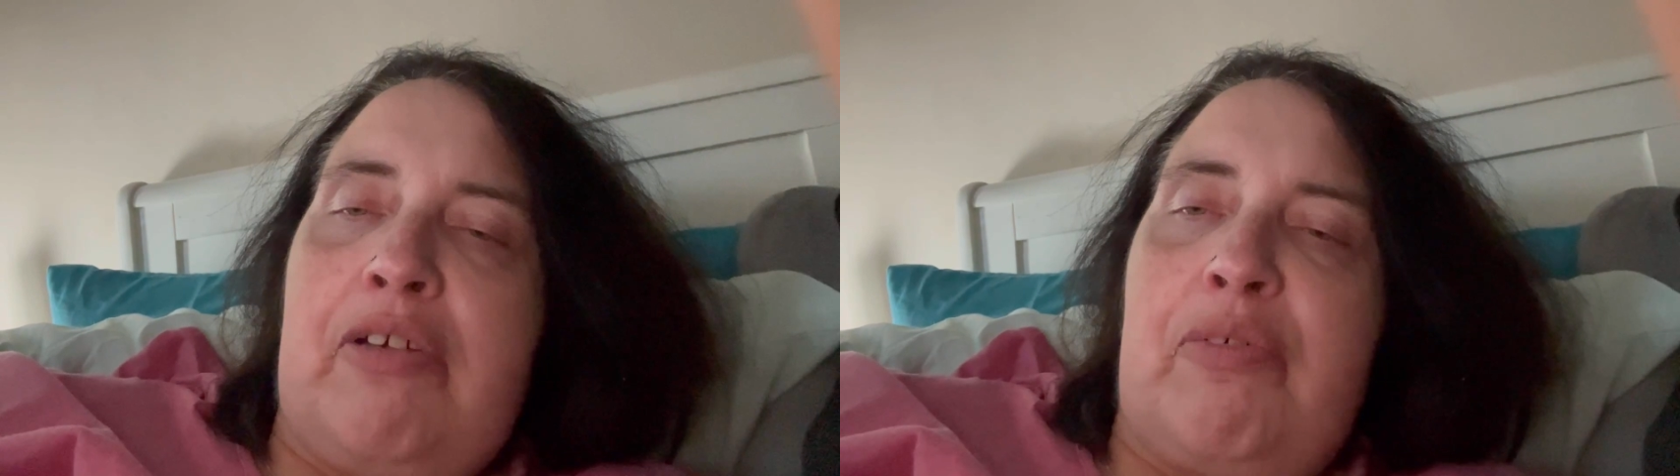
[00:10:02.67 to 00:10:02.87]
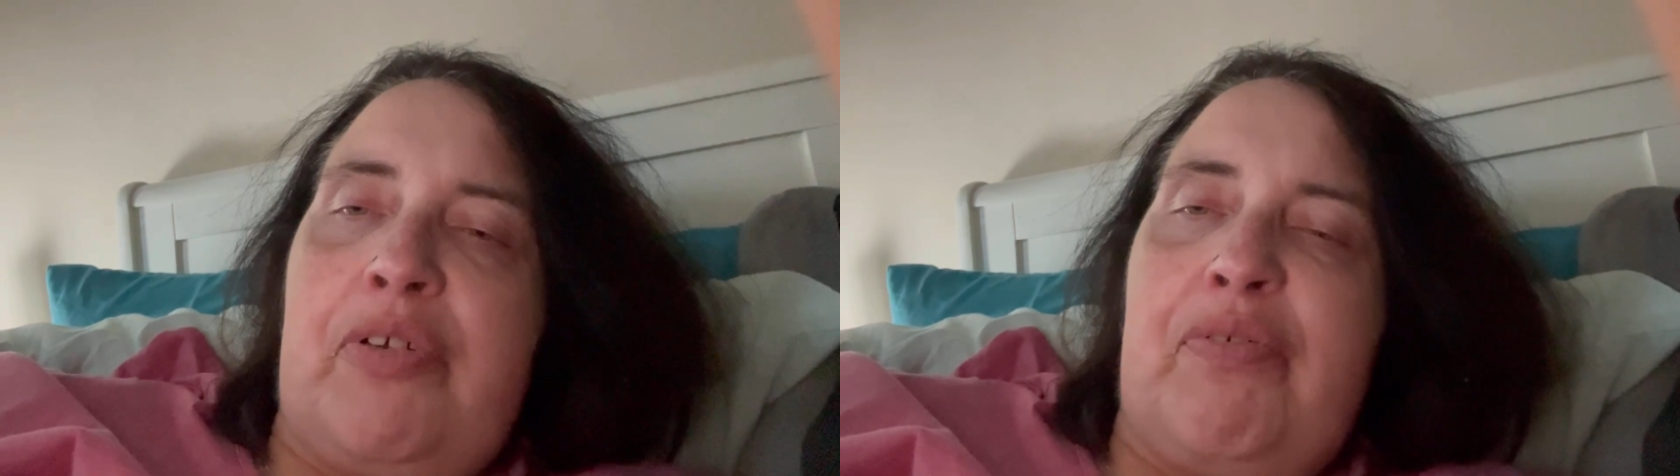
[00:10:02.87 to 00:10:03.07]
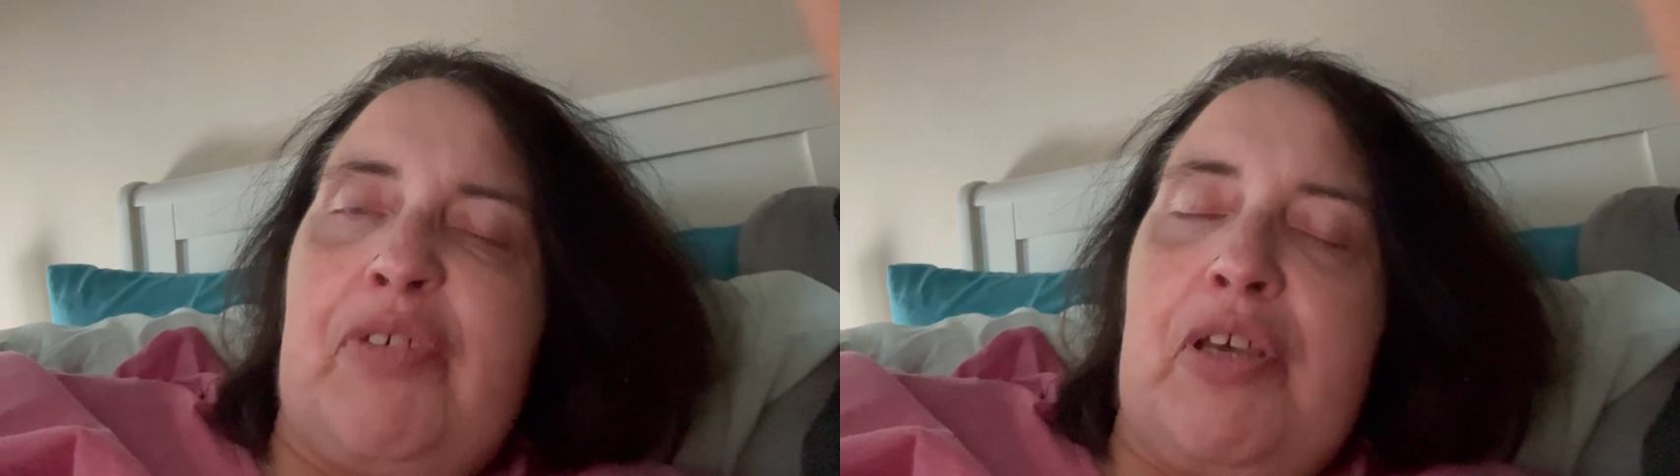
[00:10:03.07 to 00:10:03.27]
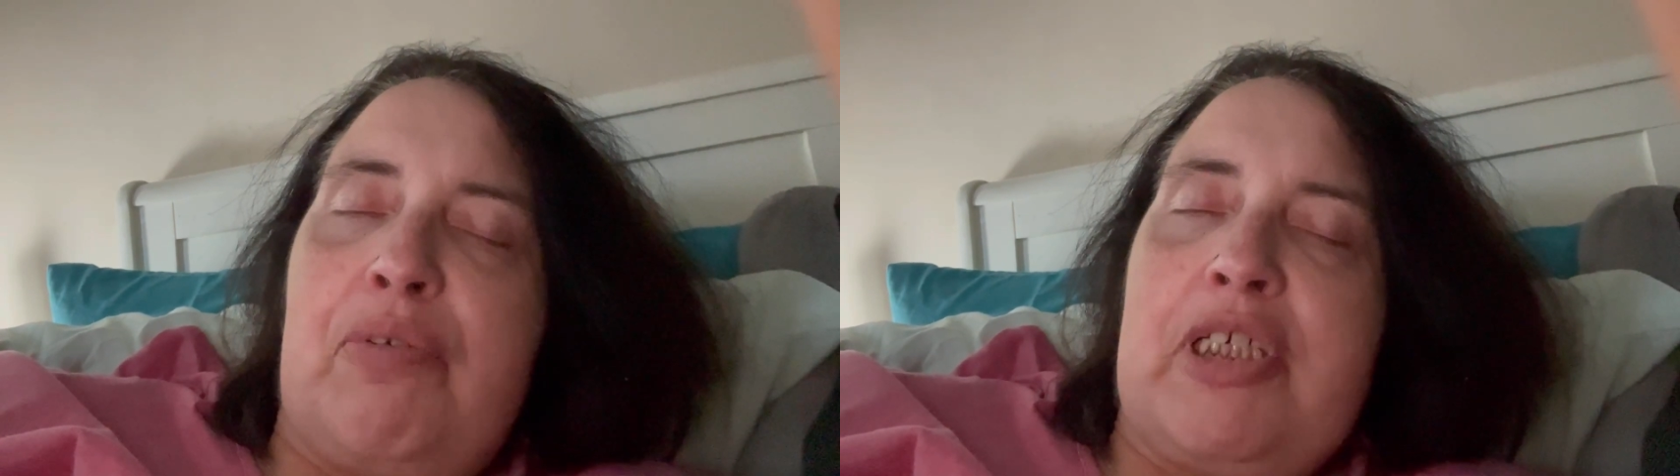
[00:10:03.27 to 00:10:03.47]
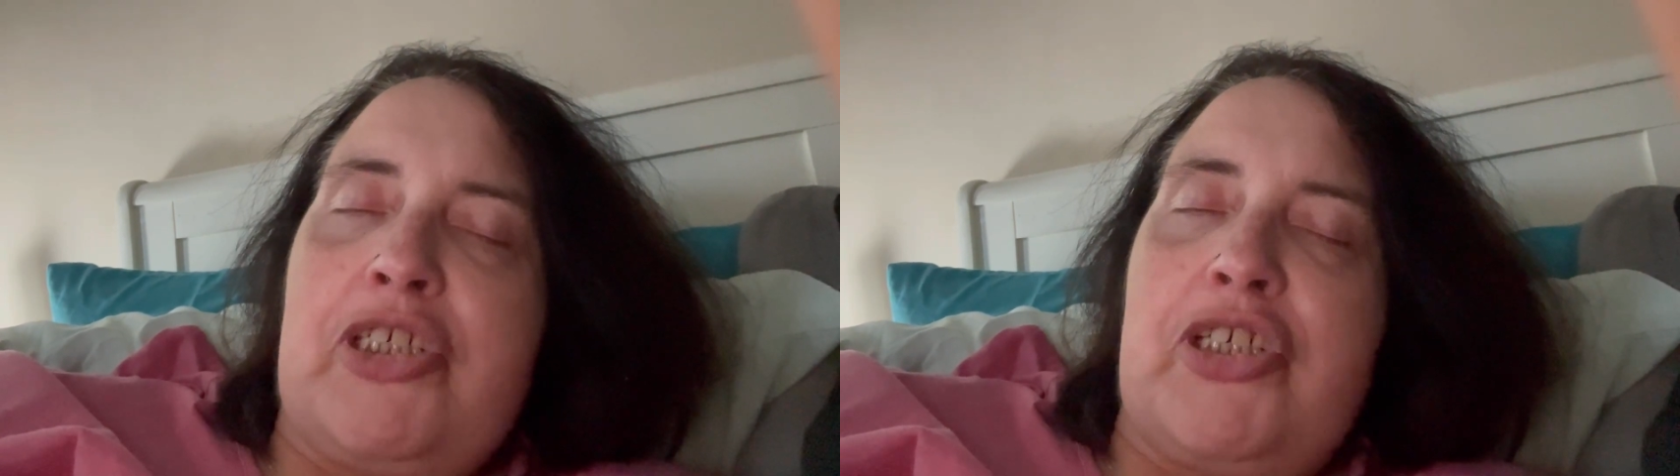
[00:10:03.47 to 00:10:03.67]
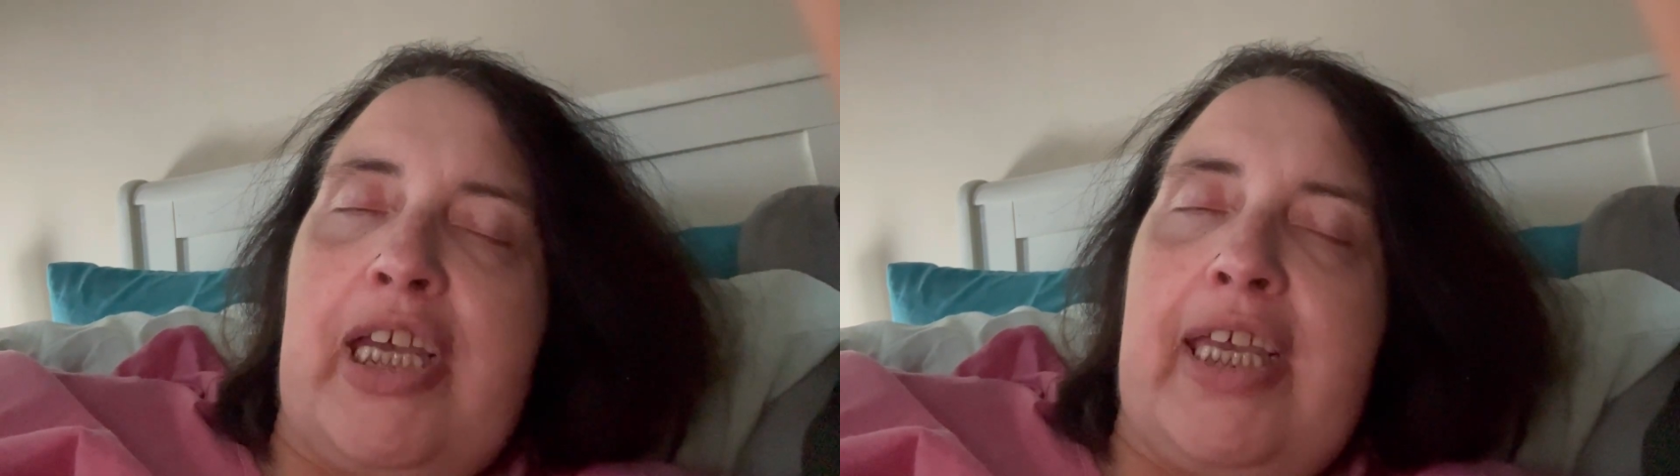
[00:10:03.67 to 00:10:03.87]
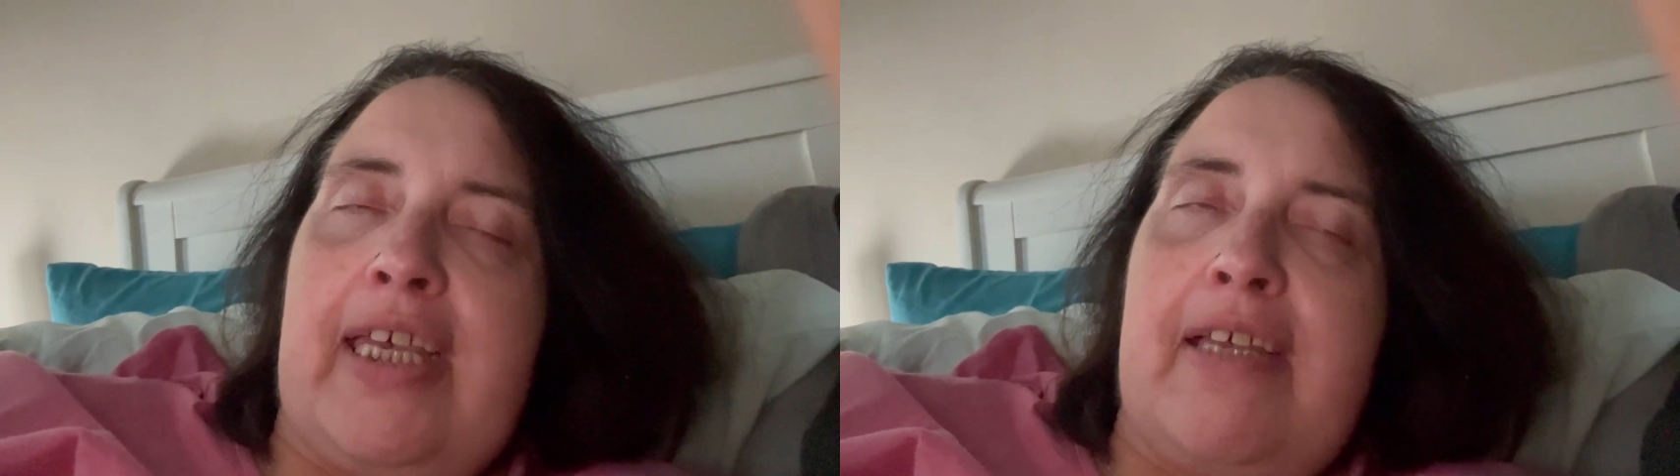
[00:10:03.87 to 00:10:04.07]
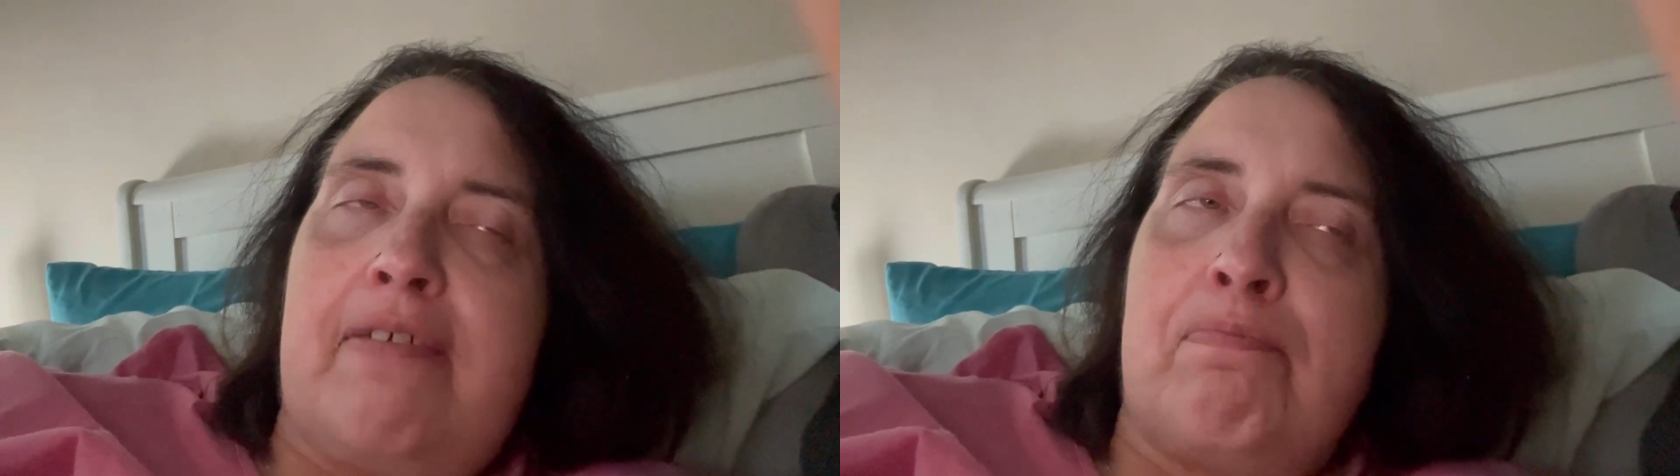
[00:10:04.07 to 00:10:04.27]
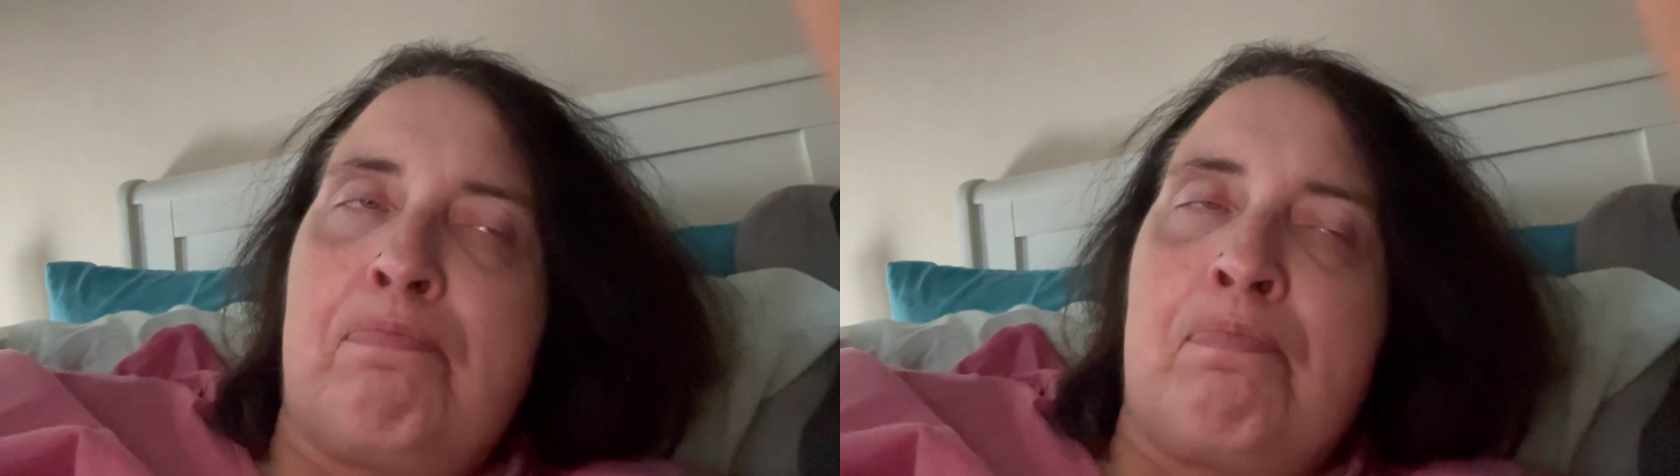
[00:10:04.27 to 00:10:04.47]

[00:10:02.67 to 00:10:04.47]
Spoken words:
a review and a check-in